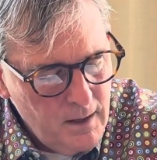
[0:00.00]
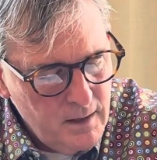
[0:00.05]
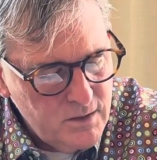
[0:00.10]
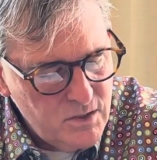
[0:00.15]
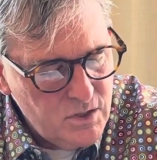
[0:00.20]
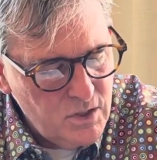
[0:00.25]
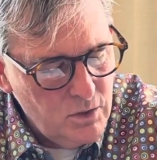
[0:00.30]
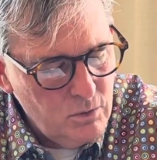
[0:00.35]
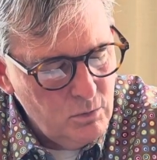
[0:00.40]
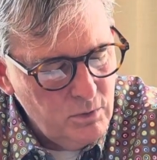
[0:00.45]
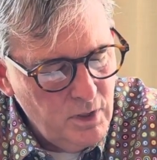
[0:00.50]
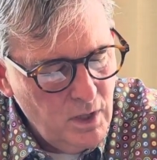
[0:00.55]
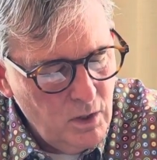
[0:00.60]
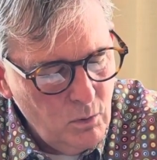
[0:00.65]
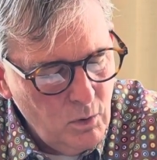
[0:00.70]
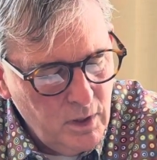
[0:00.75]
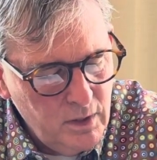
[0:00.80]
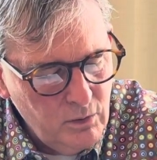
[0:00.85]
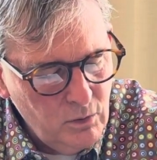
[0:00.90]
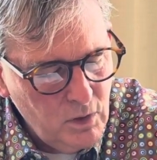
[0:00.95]
So
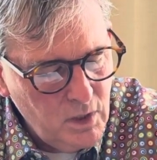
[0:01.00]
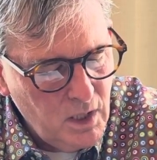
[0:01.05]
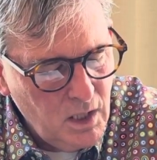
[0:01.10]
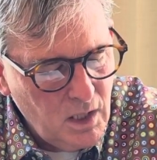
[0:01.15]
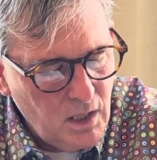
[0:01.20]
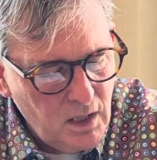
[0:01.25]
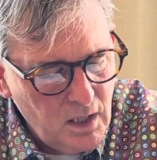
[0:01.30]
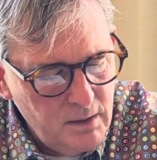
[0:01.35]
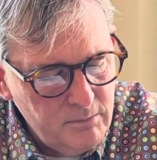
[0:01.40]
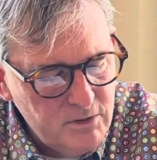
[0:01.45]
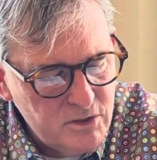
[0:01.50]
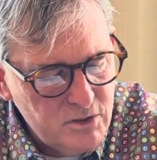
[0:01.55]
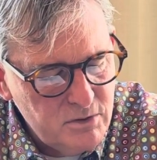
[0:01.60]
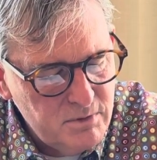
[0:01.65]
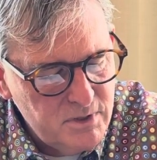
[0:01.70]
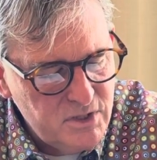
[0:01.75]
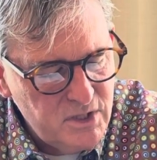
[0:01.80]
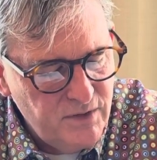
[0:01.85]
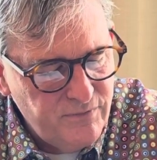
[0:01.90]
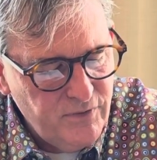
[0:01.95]
no owner can claim a
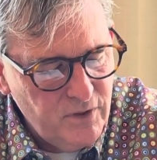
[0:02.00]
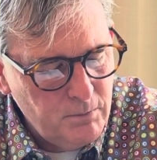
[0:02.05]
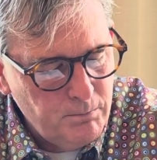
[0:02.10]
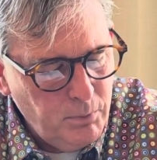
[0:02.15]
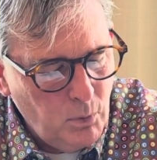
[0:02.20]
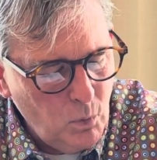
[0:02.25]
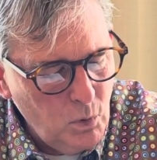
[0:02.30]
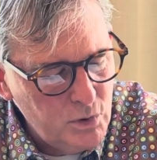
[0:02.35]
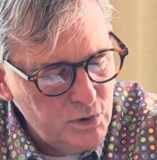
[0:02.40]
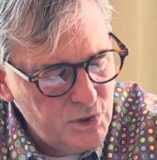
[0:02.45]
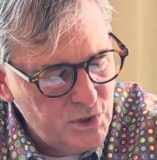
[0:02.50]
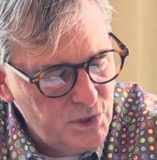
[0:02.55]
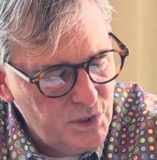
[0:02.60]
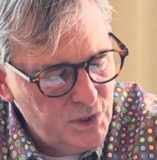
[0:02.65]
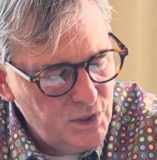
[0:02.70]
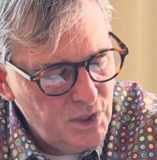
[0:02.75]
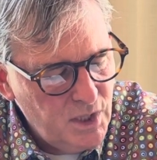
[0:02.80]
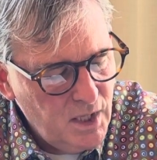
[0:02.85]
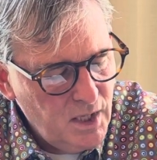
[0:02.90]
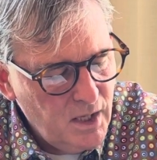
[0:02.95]
specific portion